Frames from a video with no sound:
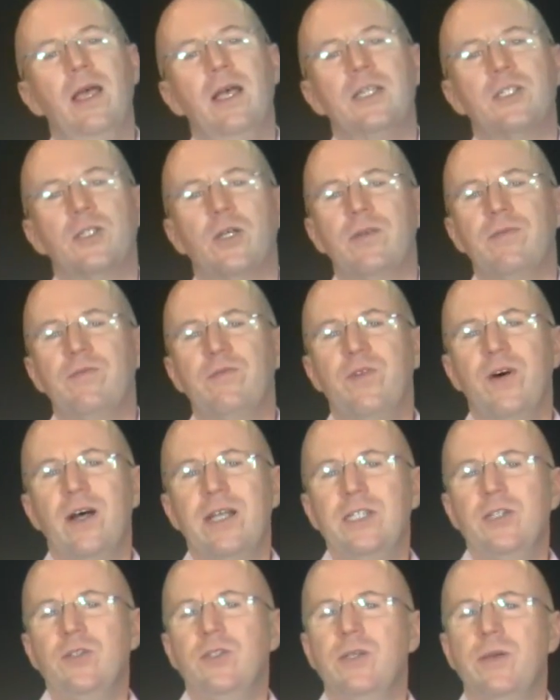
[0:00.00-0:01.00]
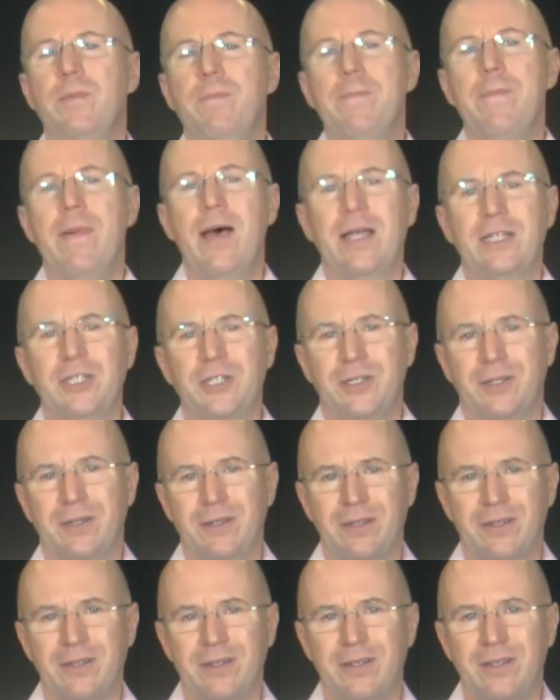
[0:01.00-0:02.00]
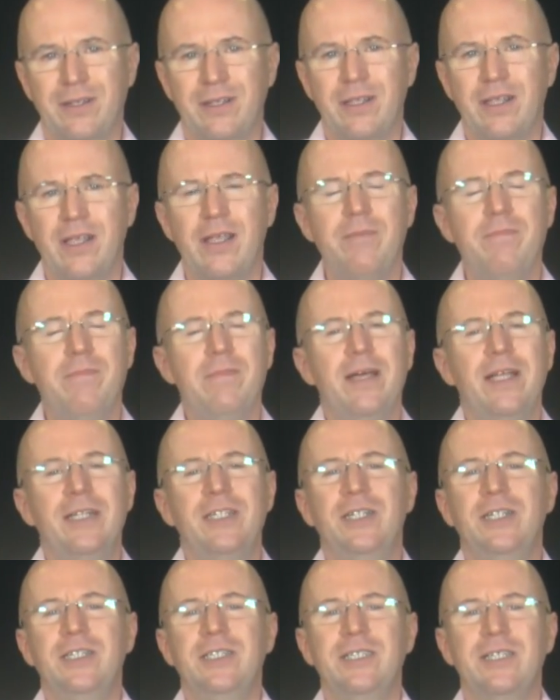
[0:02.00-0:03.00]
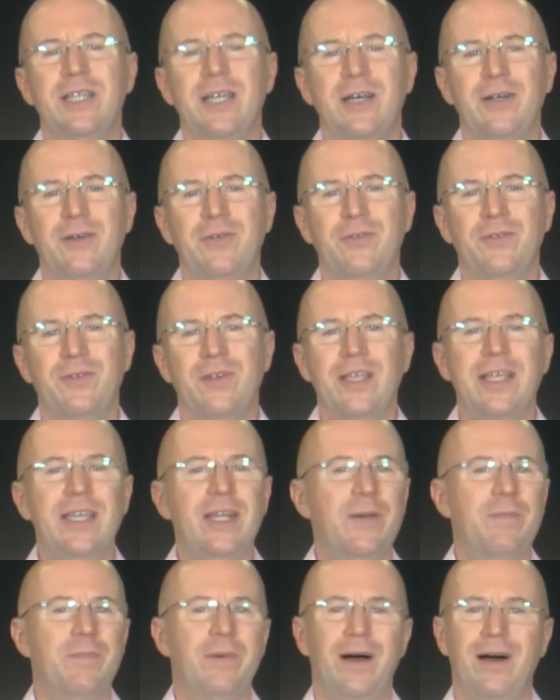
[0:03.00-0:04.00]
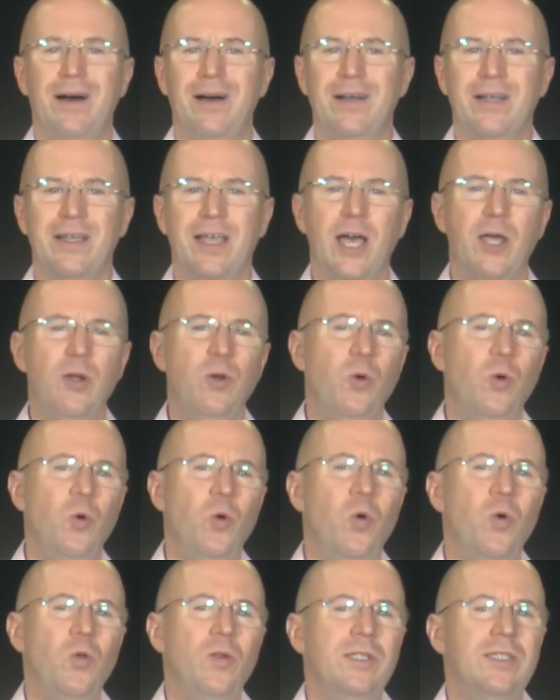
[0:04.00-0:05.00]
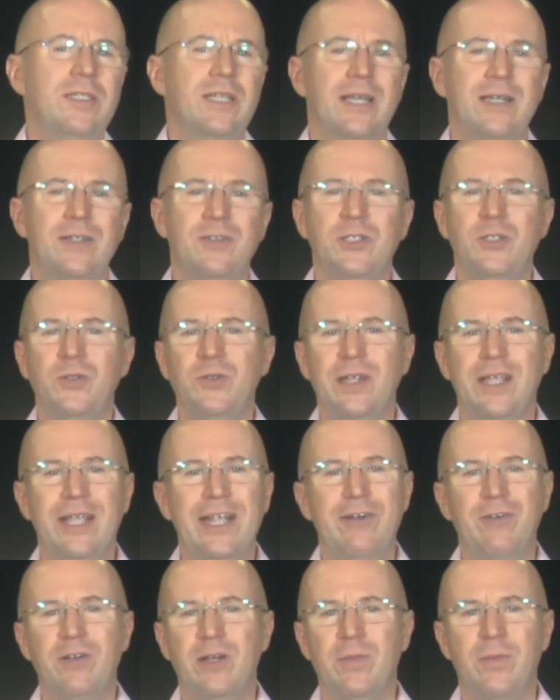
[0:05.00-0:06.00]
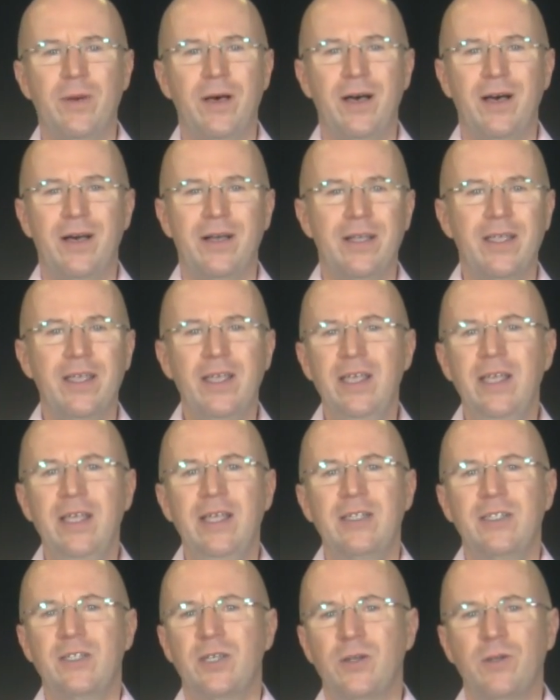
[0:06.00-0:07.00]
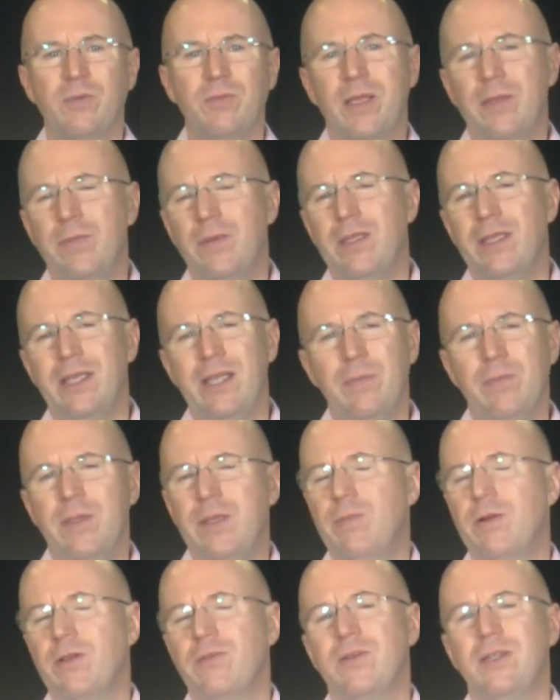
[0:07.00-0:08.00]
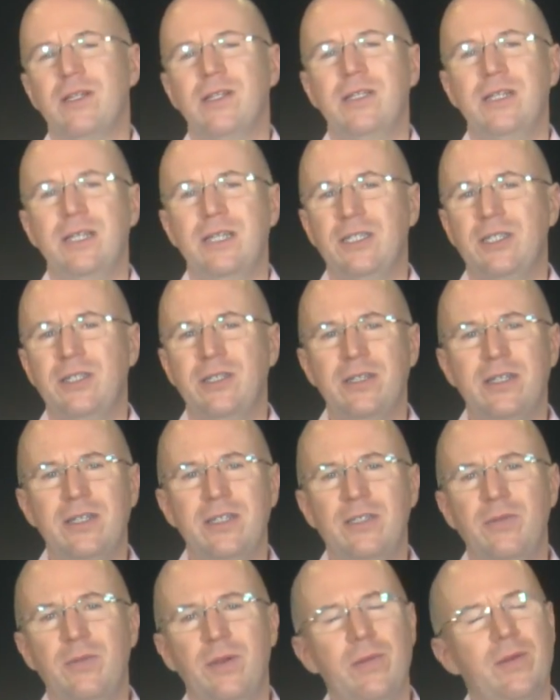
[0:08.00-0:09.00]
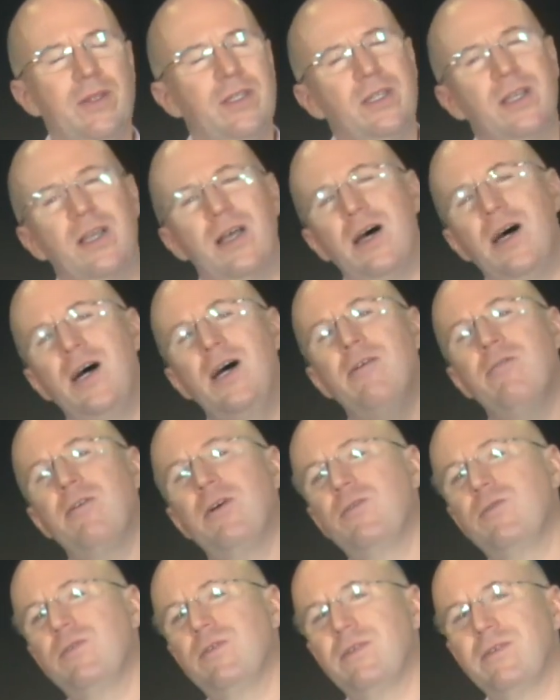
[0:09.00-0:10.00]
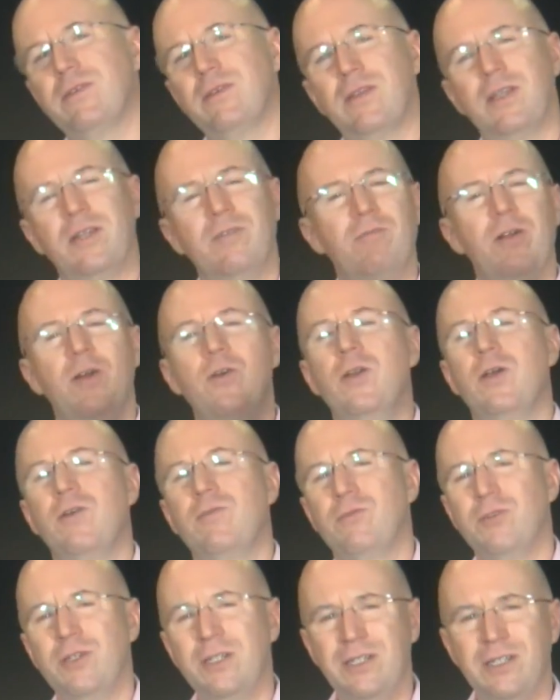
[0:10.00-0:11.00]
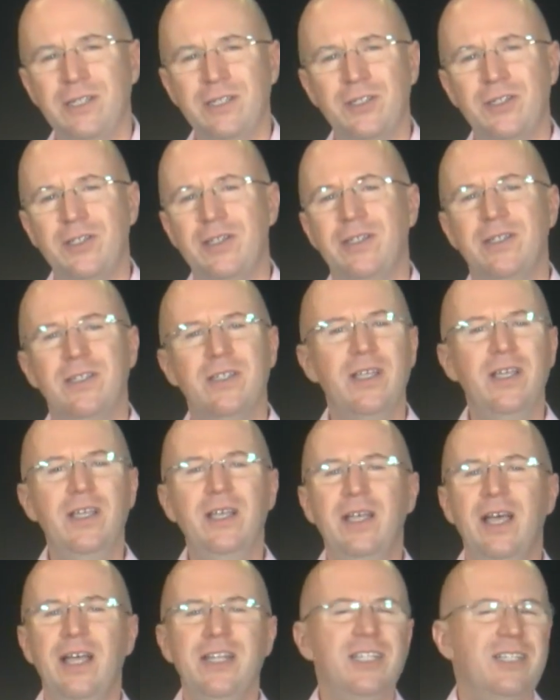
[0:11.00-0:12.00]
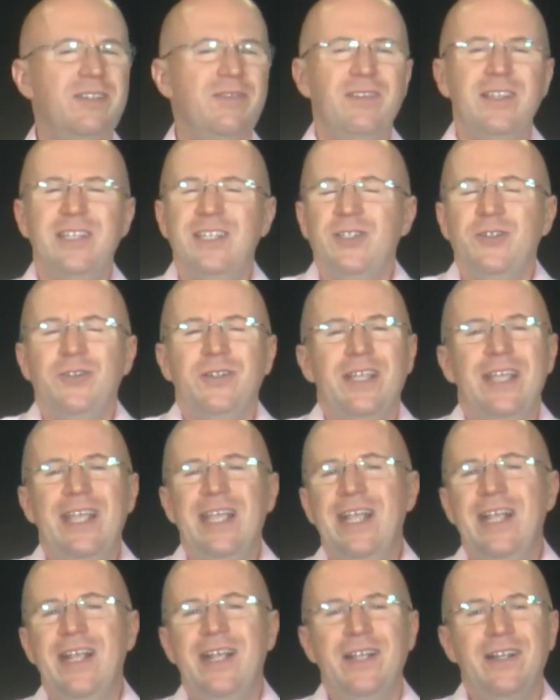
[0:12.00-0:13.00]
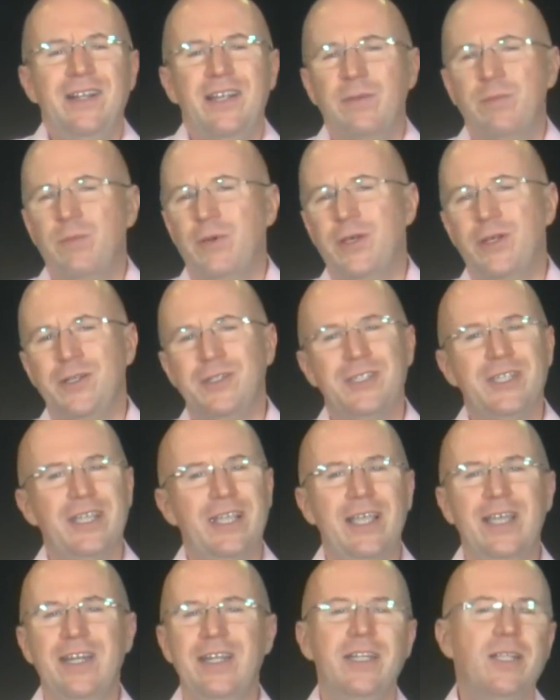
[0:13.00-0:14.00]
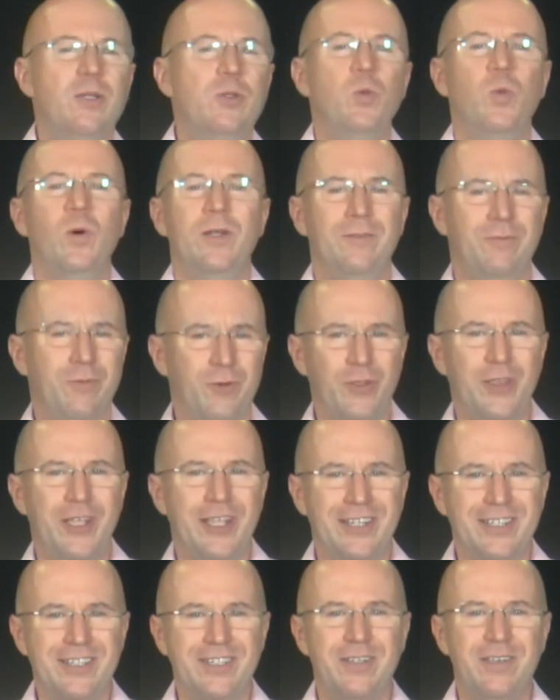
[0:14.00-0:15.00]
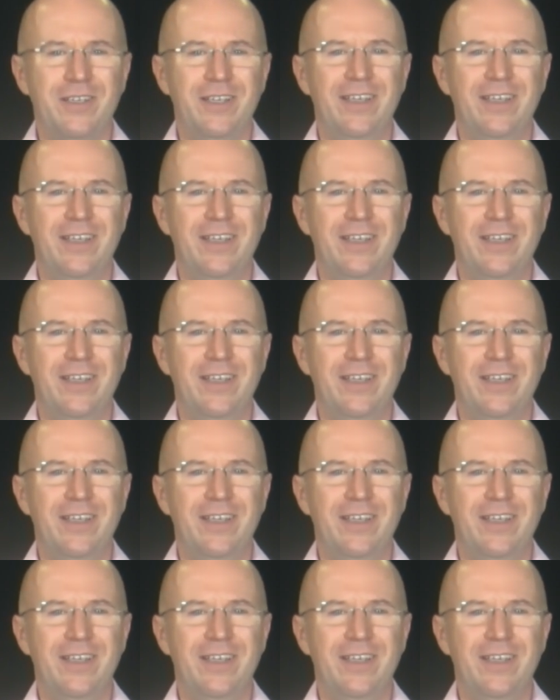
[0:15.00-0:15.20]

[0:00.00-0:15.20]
So I invite you to imagine yourself in a park and all the sounds you'd hear in the park. So maybe you hear people off in the distance, maybe there's a car over, a road over in the distance, and just things you'd hear like birds singing, those wonderful things.